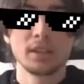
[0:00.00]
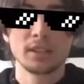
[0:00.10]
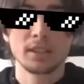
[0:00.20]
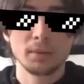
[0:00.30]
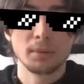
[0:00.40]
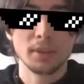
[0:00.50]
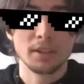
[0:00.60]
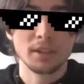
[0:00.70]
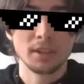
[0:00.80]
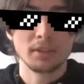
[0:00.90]
So what you can
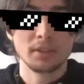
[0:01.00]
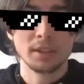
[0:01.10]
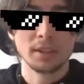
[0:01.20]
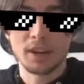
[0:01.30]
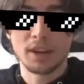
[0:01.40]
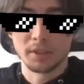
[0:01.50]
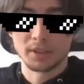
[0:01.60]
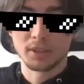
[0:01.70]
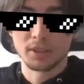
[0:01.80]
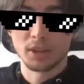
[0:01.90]
do is right up at the top,